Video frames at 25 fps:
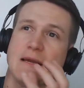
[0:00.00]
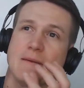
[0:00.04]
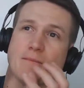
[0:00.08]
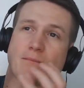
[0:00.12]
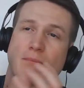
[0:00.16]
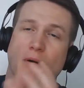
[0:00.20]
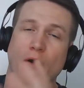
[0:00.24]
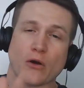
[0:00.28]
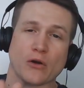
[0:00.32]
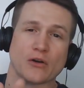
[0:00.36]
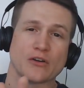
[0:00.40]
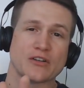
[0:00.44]

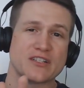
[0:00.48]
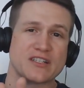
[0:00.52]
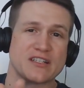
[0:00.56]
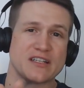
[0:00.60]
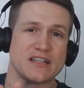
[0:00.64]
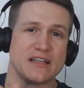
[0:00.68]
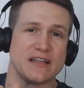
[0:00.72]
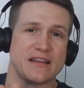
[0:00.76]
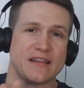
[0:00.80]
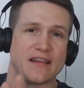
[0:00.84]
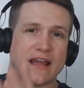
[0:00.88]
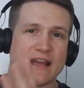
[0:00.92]

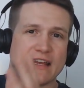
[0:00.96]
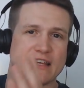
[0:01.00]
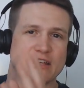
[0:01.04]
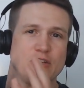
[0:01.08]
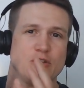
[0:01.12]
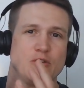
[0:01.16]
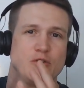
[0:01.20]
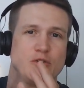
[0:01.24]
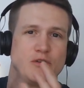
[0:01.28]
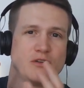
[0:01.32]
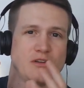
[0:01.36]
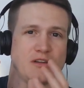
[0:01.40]
person that
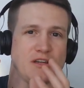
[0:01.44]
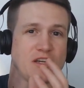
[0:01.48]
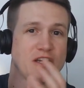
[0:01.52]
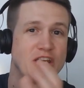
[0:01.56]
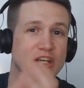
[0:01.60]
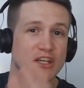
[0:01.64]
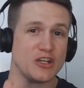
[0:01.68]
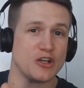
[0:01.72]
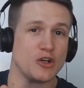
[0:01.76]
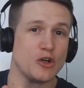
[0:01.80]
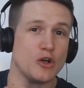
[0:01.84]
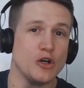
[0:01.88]

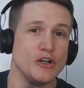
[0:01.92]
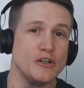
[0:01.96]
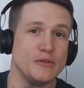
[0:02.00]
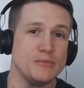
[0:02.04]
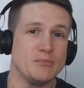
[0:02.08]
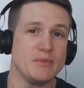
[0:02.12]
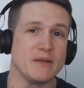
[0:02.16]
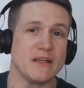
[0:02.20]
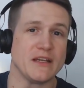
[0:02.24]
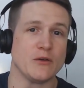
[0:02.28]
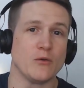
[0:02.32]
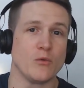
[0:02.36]
he
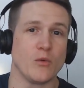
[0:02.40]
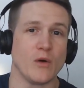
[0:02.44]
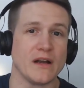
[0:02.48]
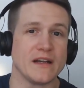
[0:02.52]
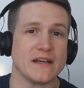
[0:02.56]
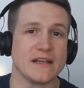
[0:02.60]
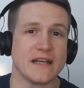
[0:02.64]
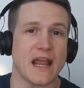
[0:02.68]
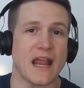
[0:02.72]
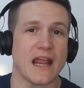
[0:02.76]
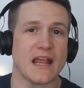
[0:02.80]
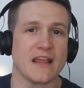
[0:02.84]
could be
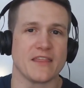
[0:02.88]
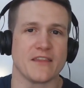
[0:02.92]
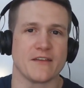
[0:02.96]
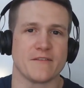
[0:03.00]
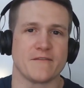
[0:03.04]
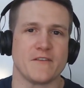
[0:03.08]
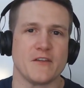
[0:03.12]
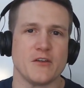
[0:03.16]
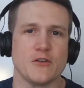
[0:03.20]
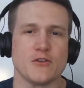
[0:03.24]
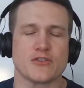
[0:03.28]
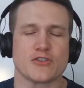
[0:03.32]
one day in the
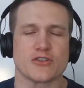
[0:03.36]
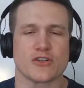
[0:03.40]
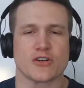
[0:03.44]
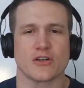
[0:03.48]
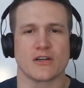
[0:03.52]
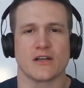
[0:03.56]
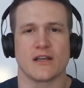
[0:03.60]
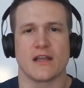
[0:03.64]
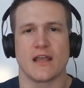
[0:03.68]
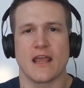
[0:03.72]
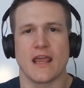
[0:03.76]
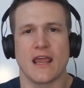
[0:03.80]
future.